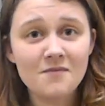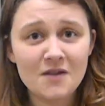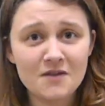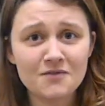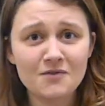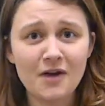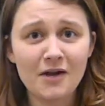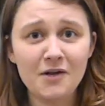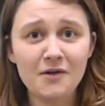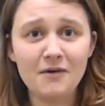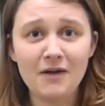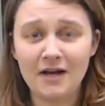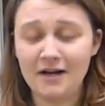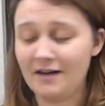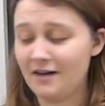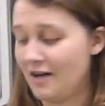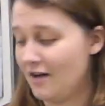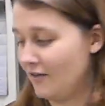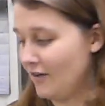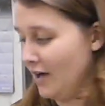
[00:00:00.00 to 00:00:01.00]
So how do you cut
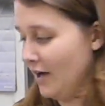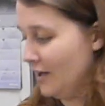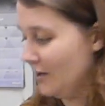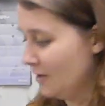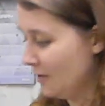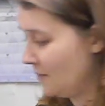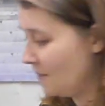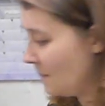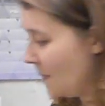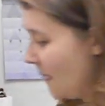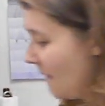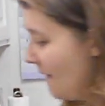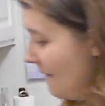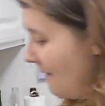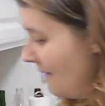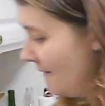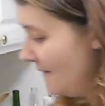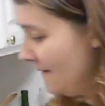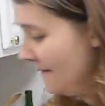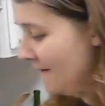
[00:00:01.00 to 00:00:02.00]
an avocado?
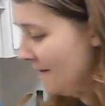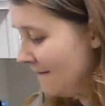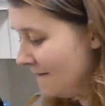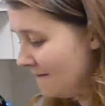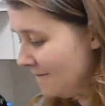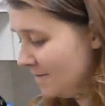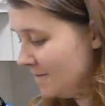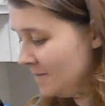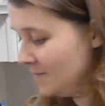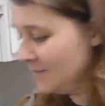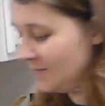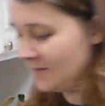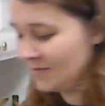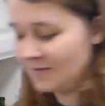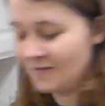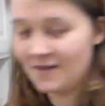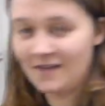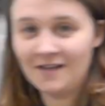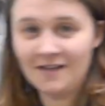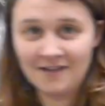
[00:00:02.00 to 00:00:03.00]

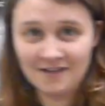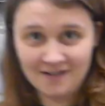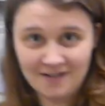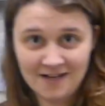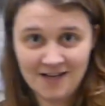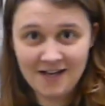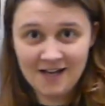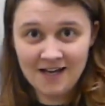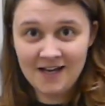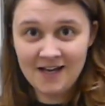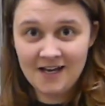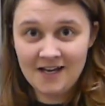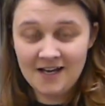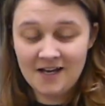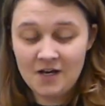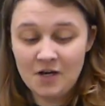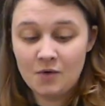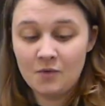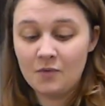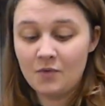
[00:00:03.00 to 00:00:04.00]

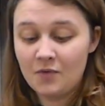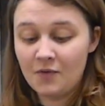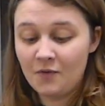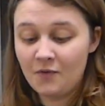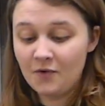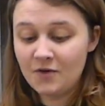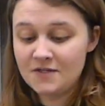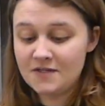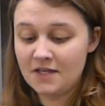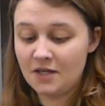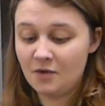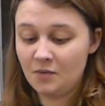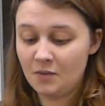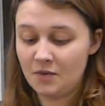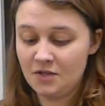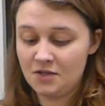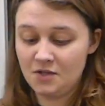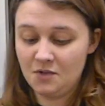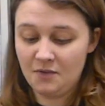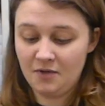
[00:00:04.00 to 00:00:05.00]
The first thing you
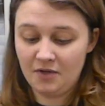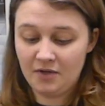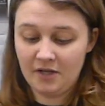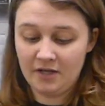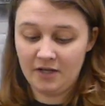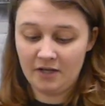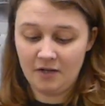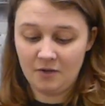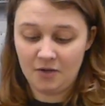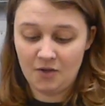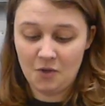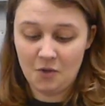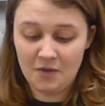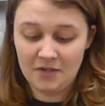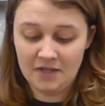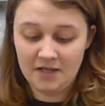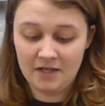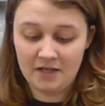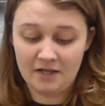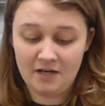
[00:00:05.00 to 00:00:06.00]
want to do when you're going
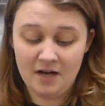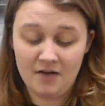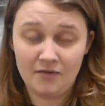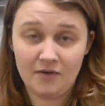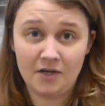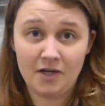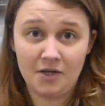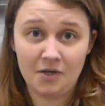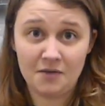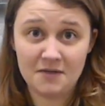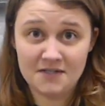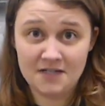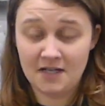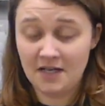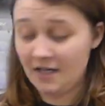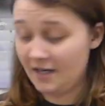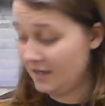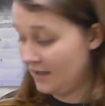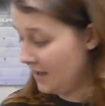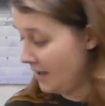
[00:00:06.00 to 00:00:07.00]
to cut an avocado is to
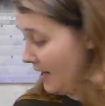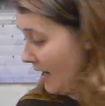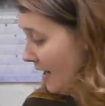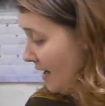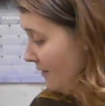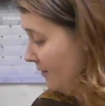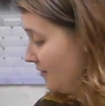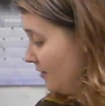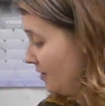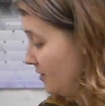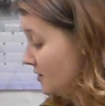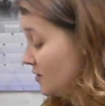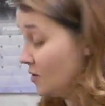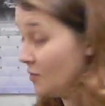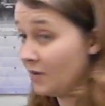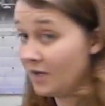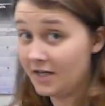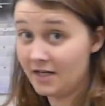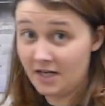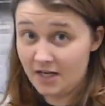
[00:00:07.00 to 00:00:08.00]
cut it in half. So you
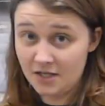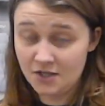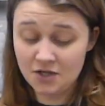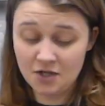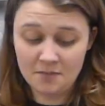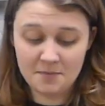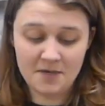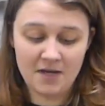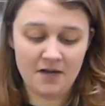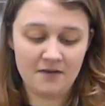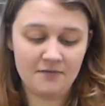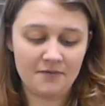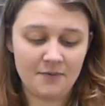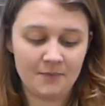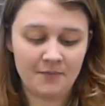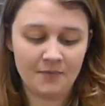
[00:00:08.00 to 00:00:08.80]
want a nice sharp knife,